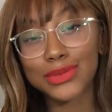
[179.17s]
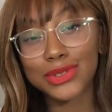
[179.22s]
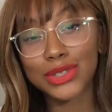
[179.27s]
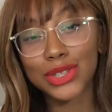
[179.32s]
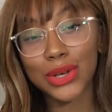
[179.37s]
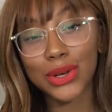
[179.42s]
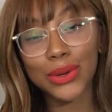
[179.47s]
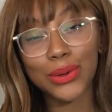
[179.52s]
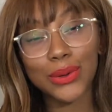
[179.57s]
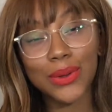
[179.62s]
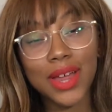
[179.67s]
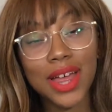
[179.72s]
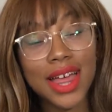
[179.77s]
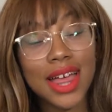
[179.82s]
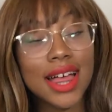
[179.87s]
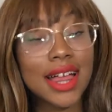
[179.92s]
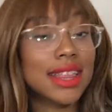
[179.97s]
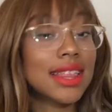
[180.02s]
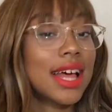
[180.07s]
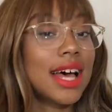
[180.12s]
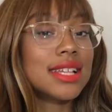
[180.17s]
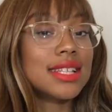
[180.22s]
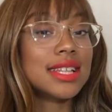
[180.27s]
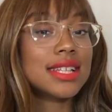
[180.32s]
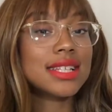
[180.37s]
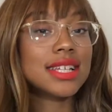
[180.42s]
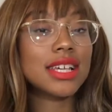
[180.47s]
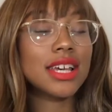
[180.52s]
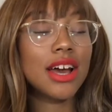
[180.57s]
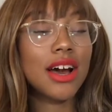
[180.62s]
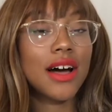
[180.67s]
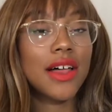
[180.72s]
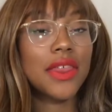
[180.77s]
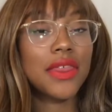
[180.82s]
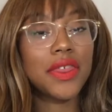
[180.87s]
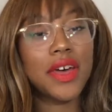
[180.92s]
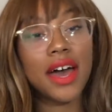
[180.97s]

So that's the tea on